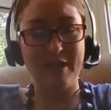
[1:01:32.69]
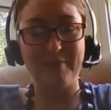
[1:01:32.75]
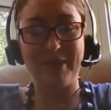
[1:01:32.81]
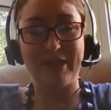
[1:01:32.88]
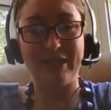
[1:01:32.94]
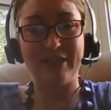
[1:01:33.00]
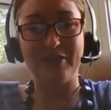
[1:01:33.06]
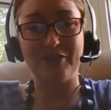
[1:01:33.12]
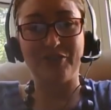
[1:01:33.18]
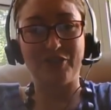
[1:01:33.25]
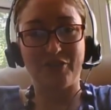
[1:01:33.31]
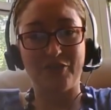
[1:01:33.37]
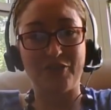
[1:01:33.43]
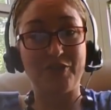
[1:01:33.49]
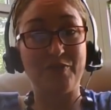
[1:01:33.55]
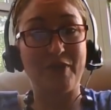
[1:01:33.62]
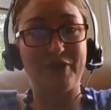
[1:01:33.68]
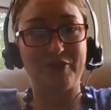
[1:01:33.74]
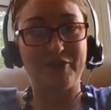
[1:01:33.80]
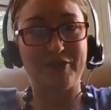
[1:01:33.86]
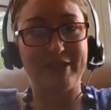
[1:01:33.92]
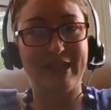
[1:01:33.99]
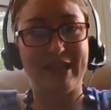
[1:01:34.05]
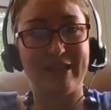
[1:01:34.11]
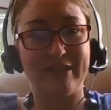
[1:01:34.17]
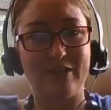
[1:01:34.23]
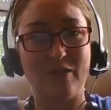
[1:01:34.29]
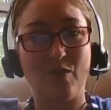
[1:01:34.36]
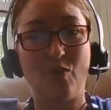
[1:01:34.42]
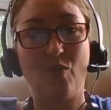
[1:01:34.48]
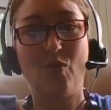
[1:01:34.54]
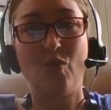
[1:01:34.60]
and making sure you understand